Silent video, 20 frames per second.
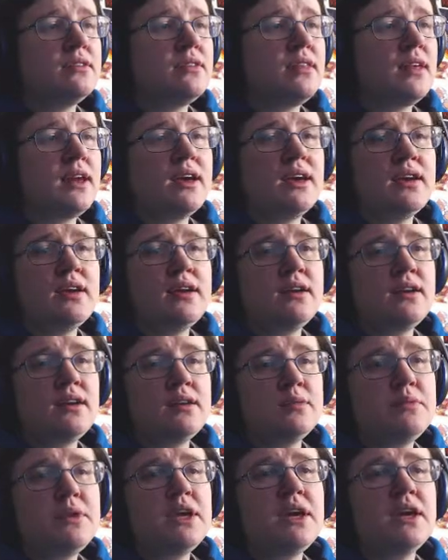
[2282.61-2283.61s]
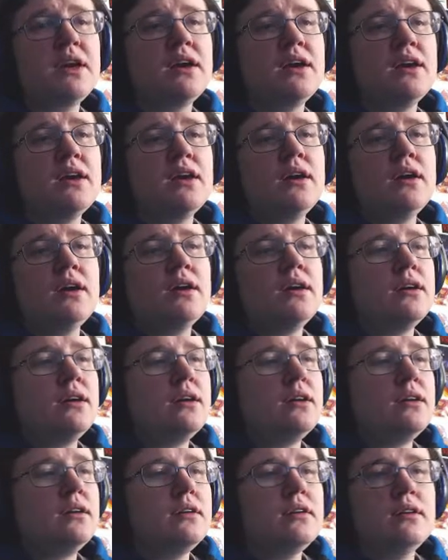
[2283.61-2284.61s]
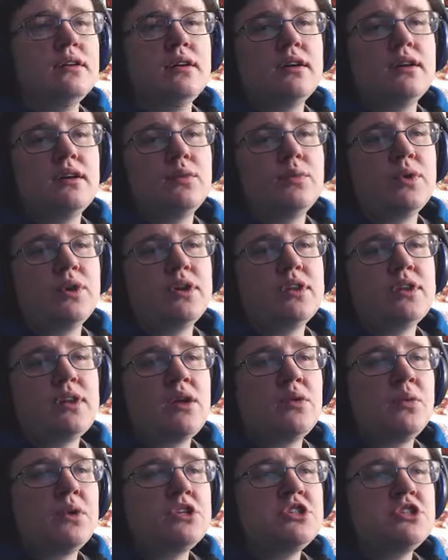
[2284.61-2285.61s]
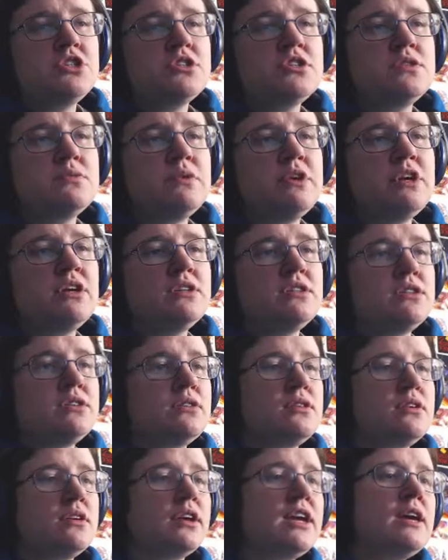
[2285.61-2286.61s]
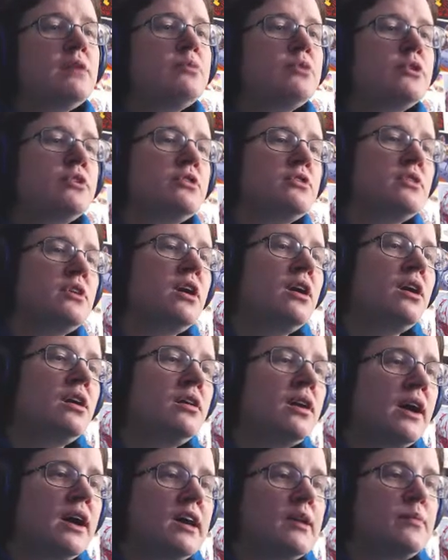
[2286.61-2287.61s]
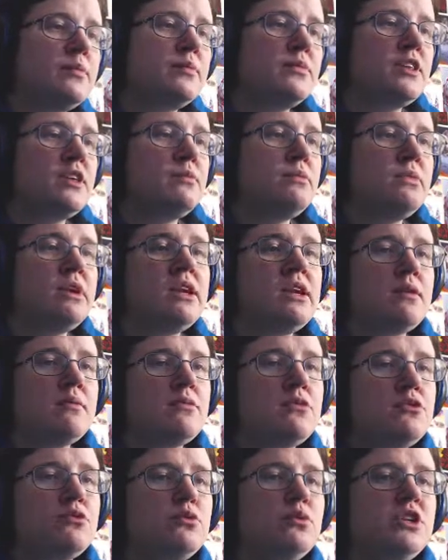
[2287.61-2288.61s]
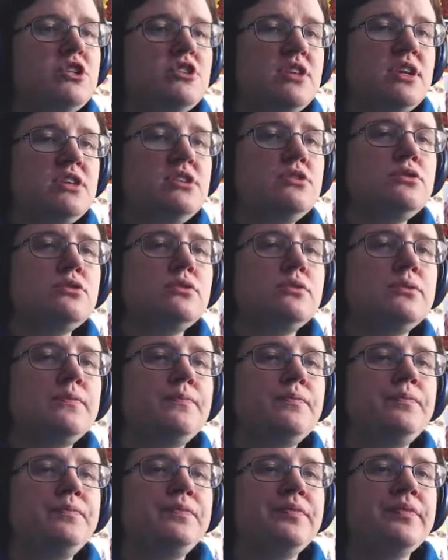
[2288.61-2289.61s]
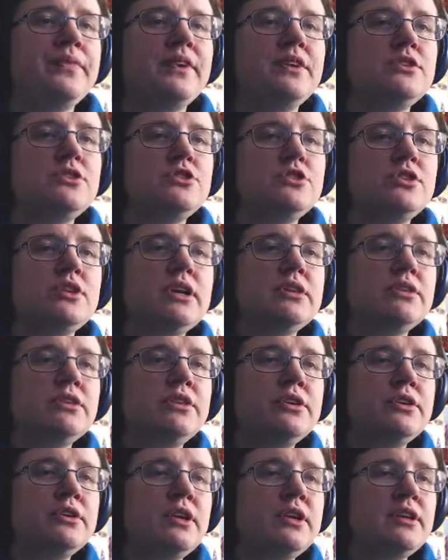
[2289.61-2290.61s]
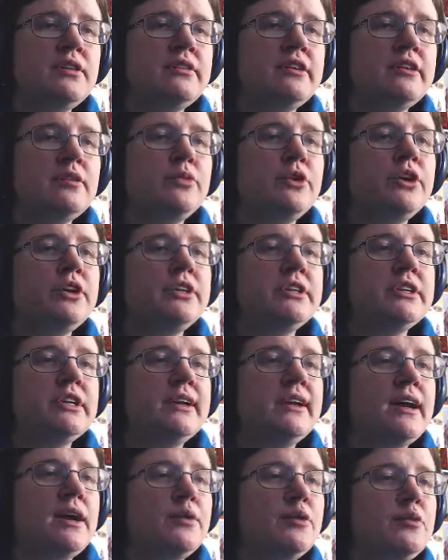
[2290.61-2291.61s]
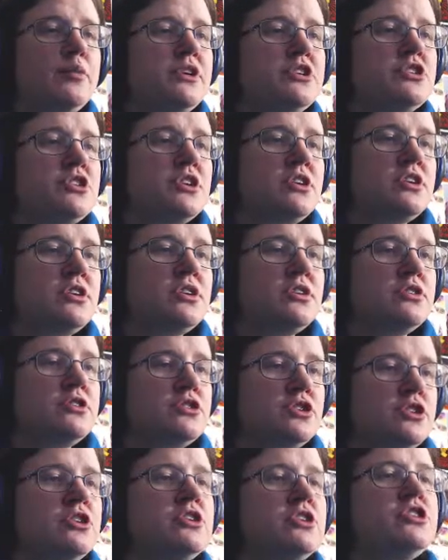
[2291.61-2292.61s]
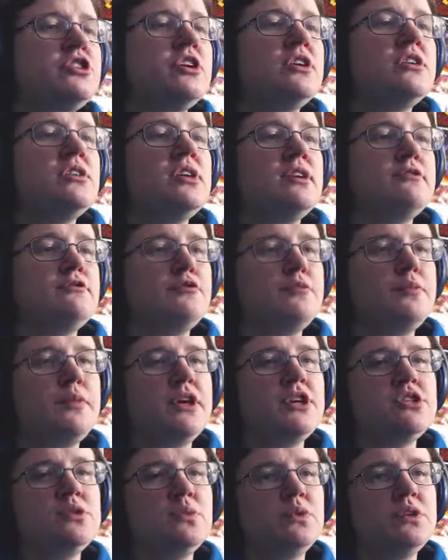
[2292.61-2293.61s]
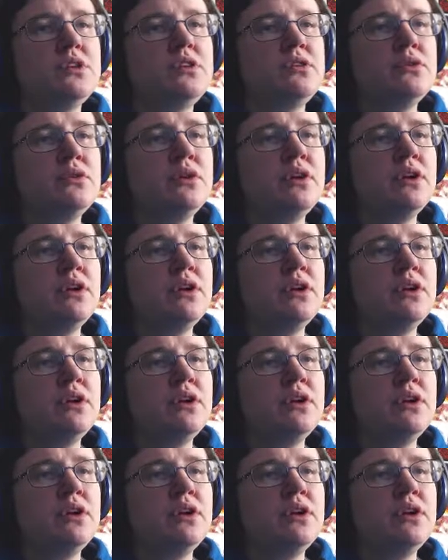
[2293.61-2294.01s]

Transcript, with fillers: they in me. When they wish to speak to their keeper, Thal, I am the medium through which they do. Should I learn anything pertinent, I will be sure, sure to share the information with you.